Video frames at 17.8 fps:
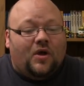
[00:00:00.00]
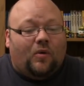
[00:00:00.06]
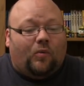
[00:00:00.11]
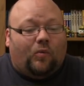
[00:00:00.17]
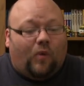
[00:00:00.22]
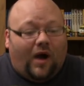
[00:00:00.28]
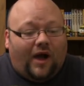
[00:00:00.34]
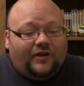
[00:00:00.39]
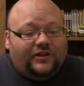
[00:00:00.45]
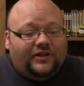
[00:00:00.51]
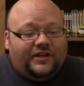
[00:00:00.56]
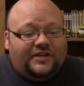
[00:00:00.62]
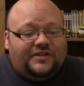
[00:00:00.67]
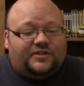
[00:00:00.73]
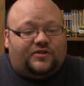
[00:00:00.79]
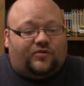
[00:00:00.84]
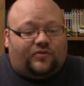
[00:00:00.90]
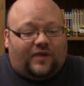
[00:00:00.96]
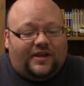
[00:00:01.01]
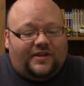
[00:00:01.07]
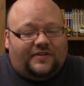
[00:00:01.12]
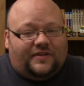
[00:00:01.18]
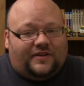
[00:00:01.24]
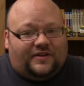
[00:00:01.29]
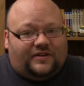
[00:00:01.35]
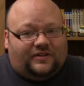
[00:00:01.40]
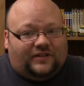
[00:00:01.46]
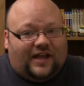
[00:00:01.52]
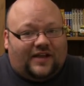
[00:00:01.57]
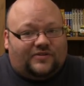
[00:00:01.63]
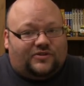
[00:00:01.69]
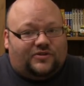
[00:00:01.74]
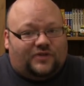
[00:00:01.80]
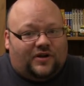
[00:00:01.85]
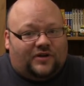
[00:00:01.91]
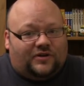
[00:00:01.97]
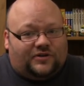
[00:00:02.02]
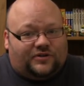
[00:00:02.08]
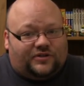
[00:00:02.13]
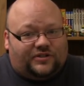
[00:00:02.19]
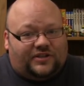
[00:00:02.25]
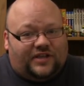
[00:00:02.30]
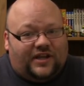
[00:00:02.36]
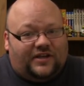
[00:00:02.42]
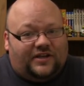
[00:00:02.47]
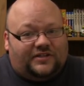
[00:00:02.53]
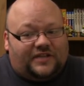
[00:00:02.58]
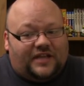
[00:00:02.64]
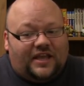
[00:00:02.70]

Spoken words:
While it is great that it allows you to understand it,